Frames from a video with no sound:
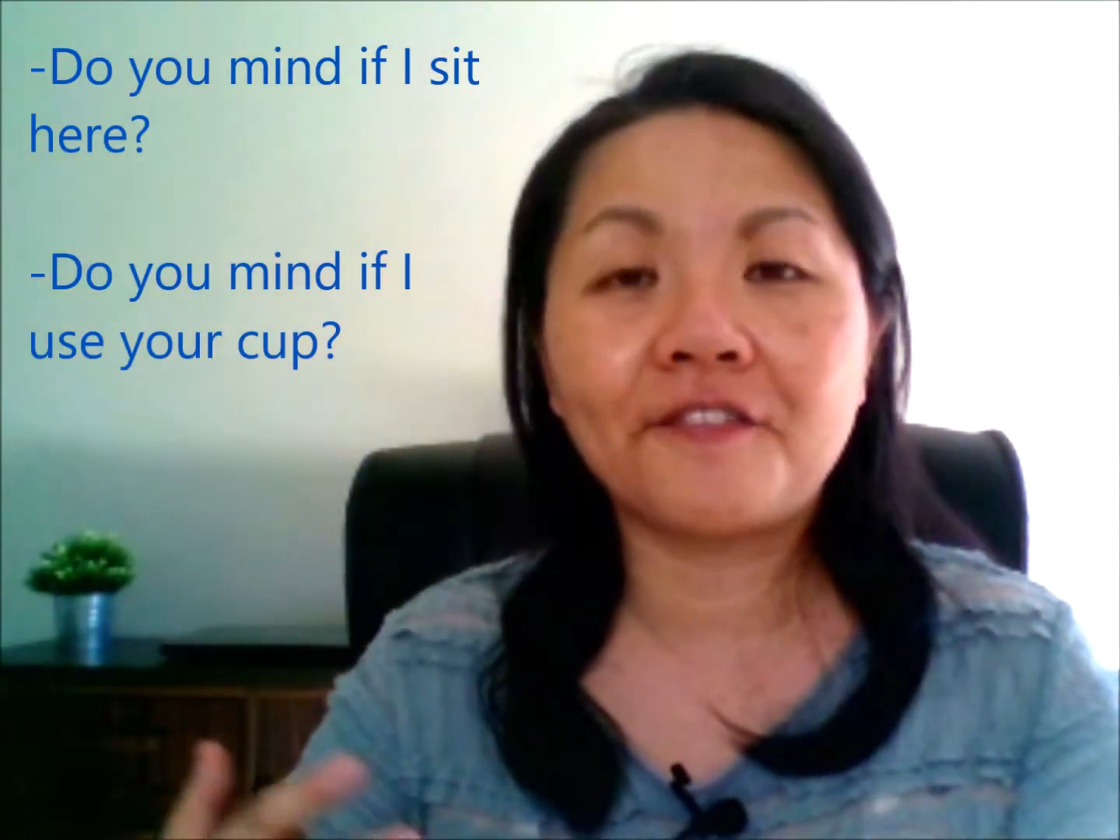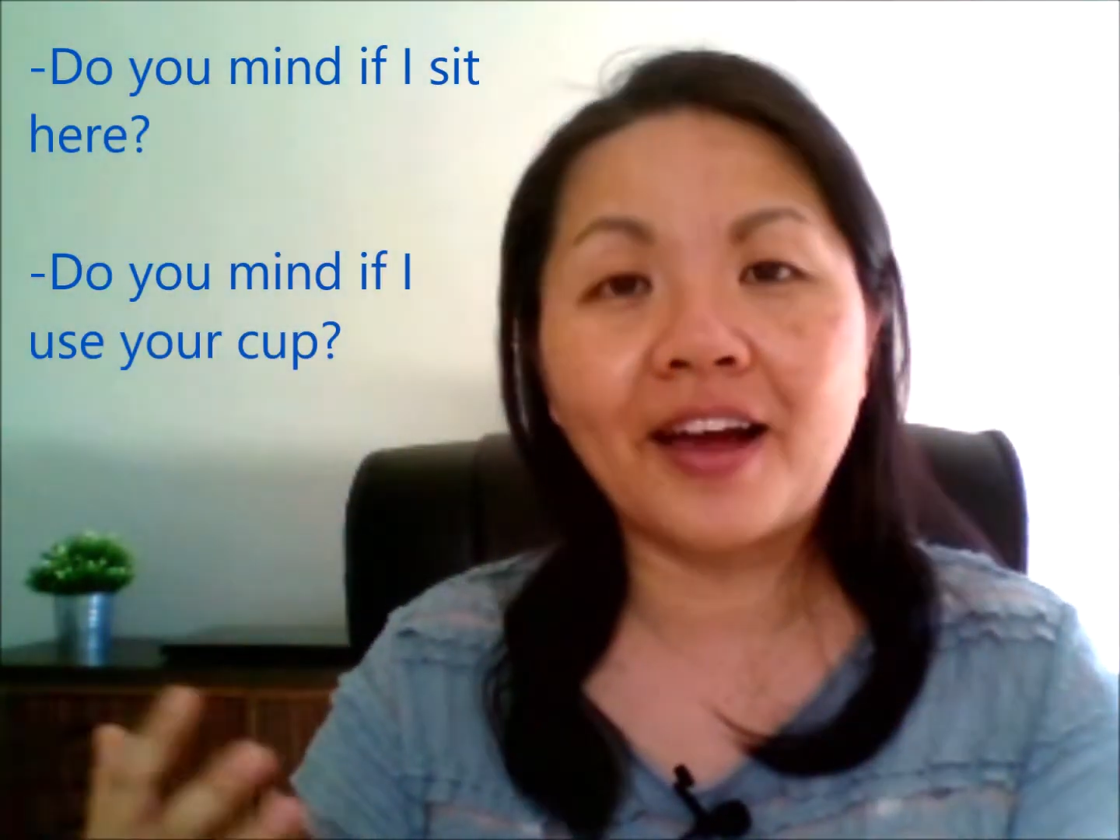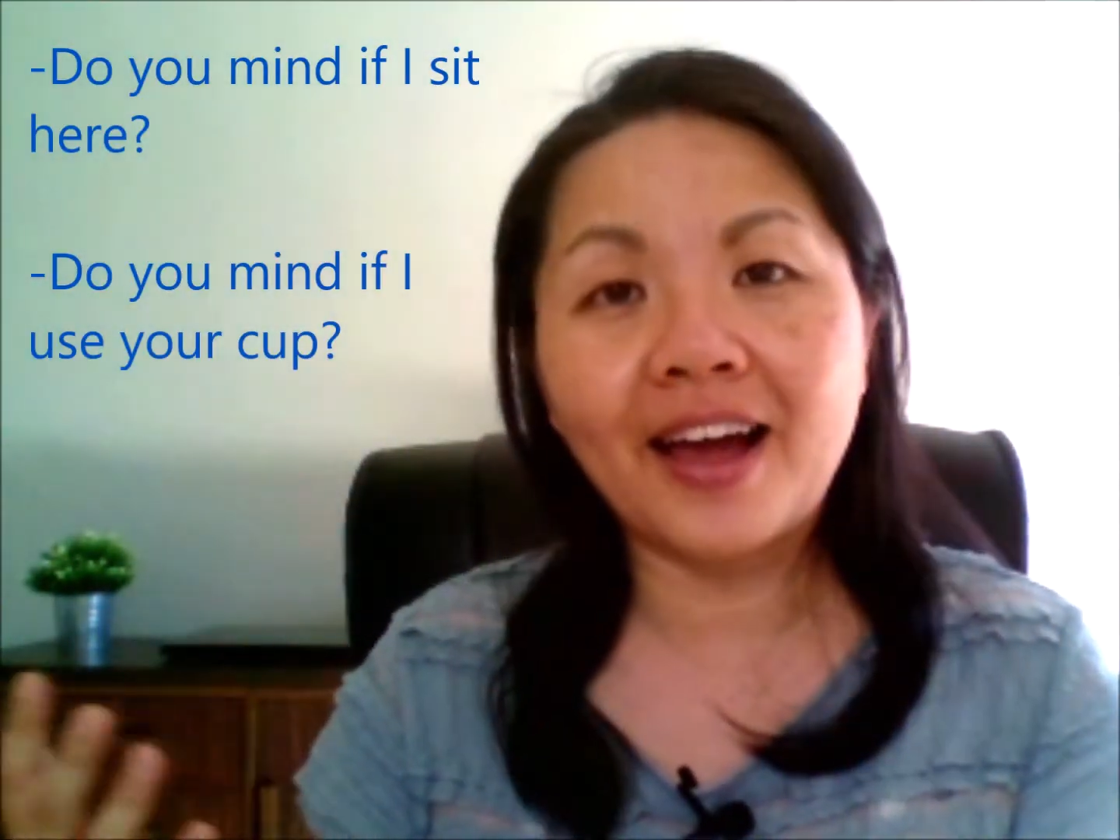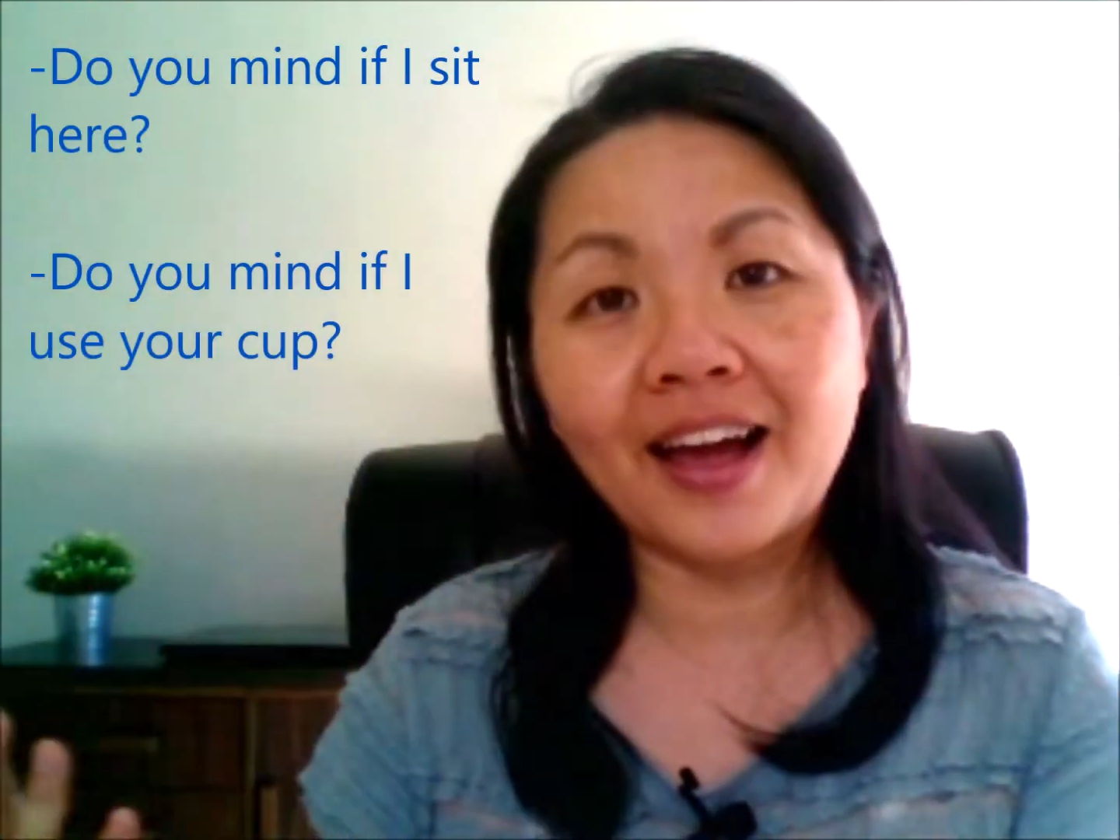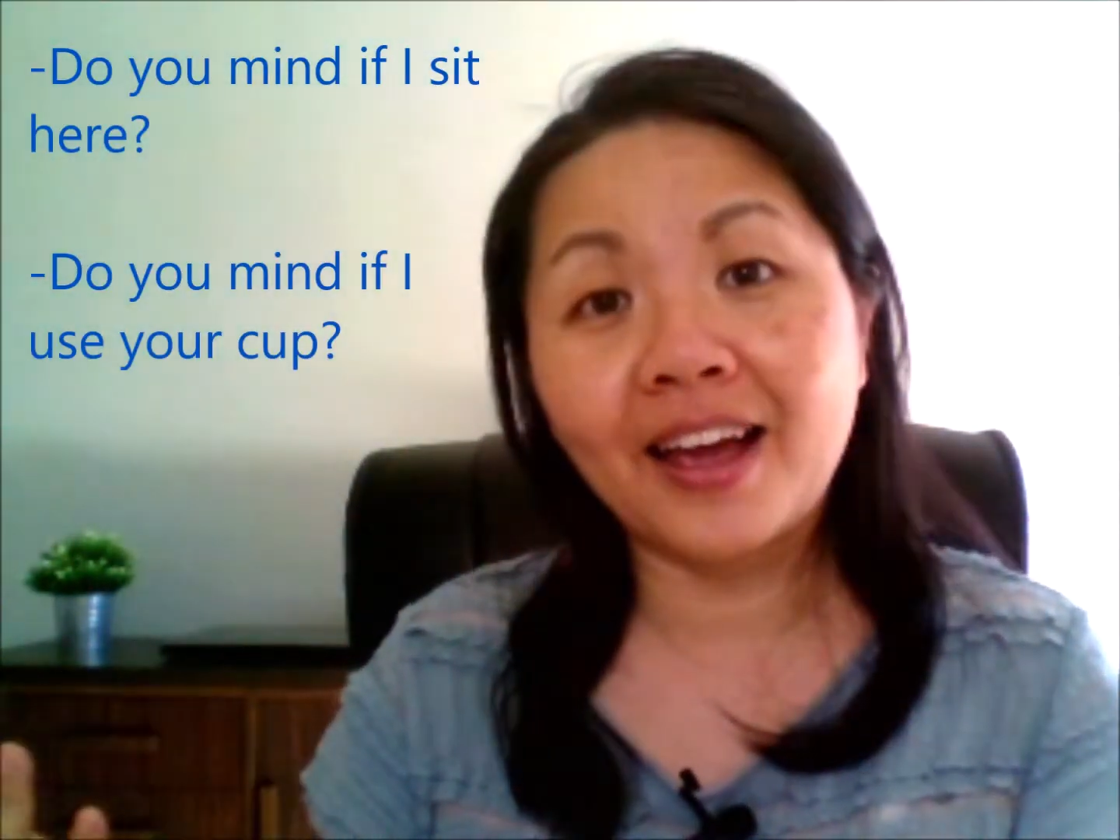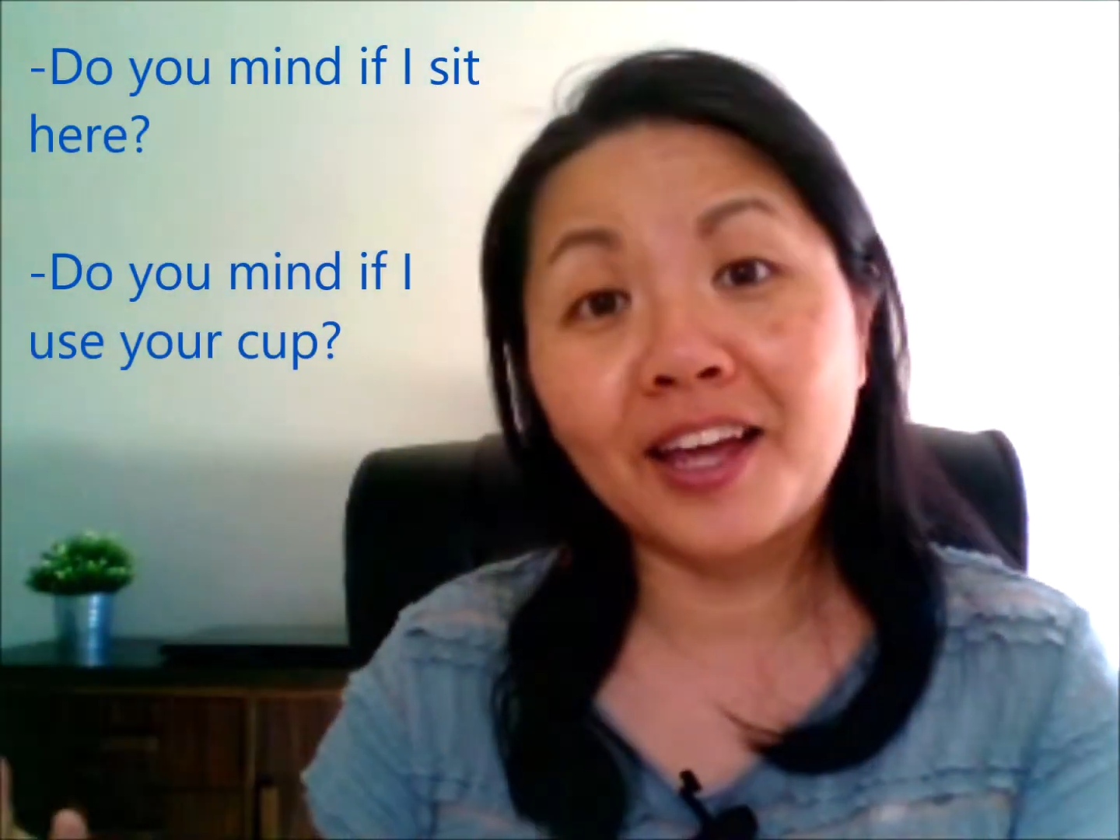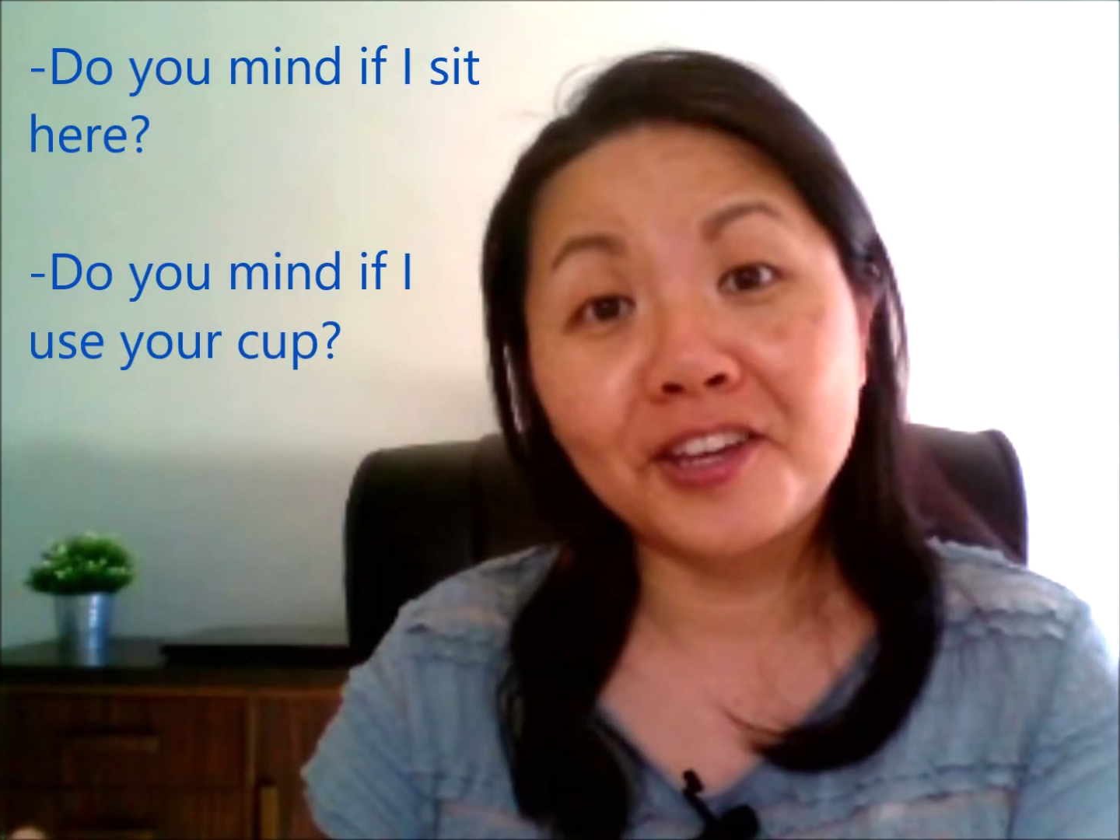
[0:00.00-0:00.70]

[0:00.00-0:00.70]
I